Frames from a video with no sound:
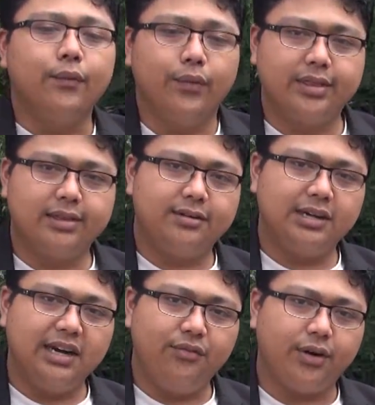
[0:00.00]
with the
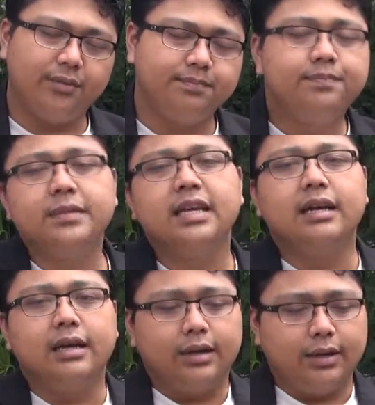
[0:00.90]
driver.
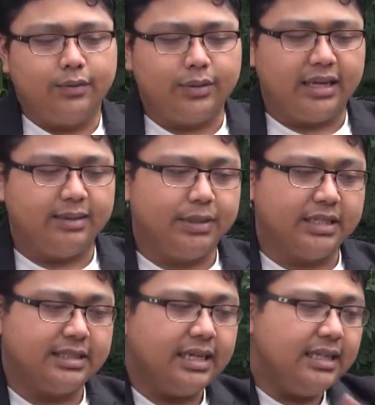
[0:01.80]
With that
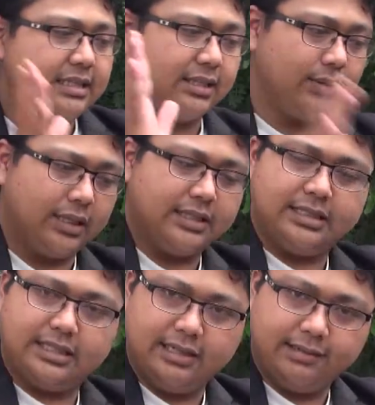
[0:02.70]
being said, so
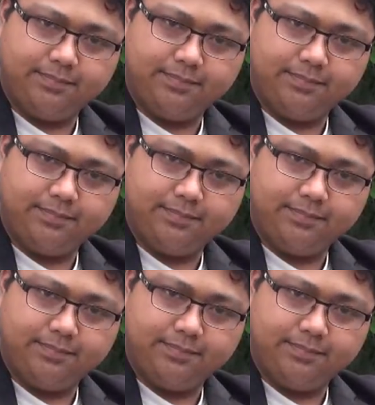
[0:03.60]
let's